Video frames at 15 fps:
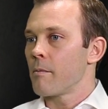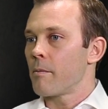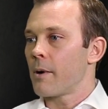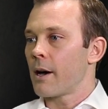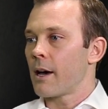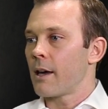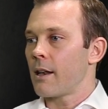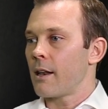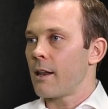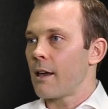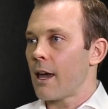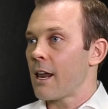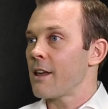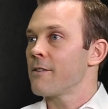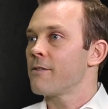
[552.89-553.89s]
But
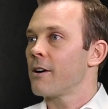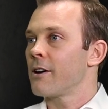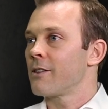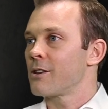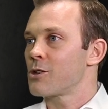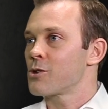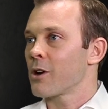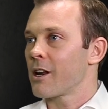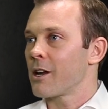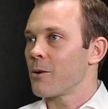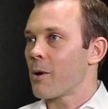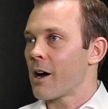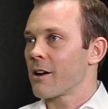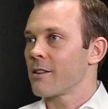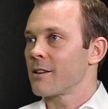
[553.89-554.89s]
any fund that's trading
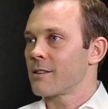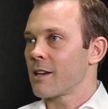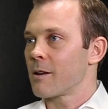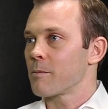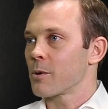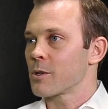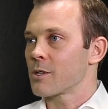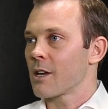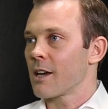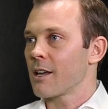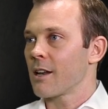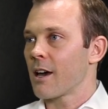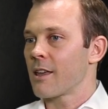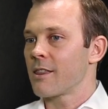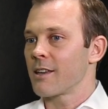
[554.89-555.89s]
wider than
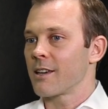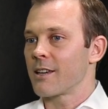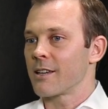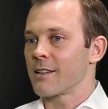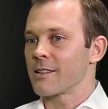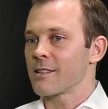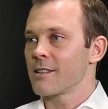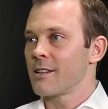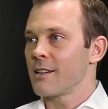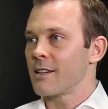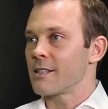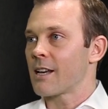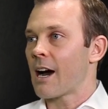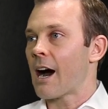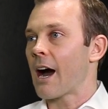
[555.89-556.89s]
10%, I think is
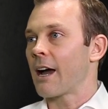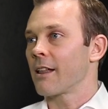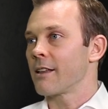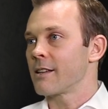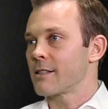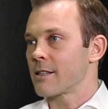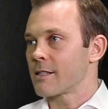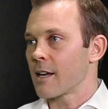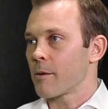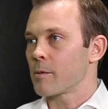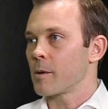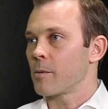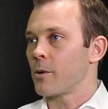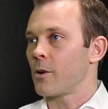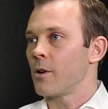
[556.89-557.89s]
highly
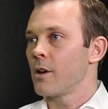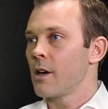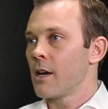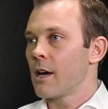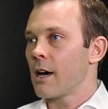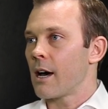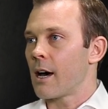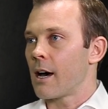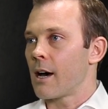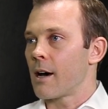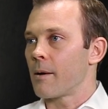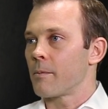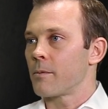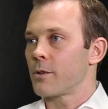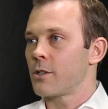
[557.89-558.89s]
susceptible
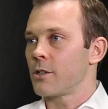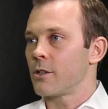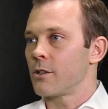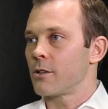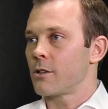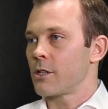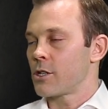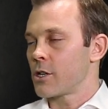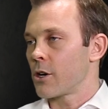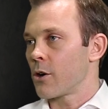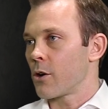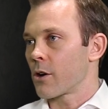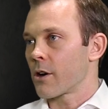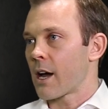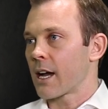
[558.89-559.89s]
to
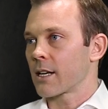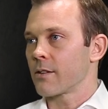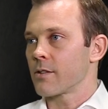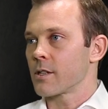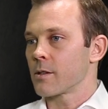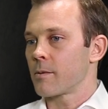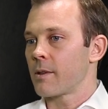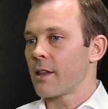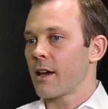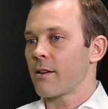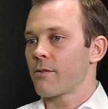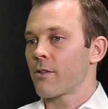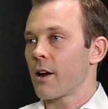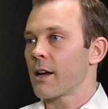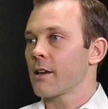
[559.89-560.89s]
shareholder activism. And
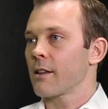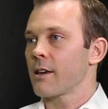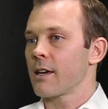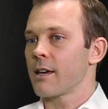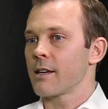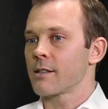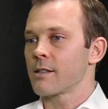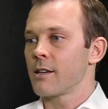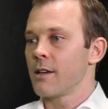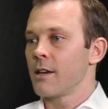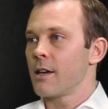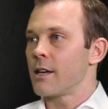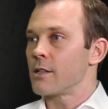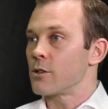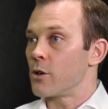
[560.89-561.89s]
that, frankly, is
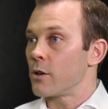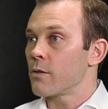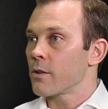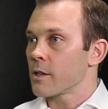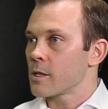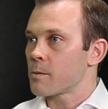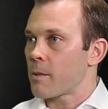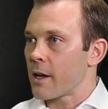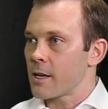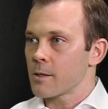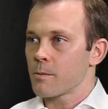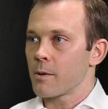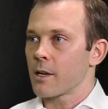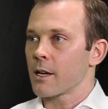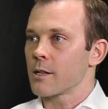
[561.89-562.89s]
good for the
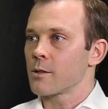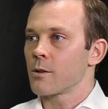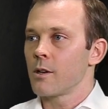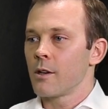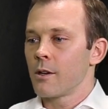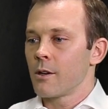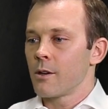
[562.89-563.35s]
space because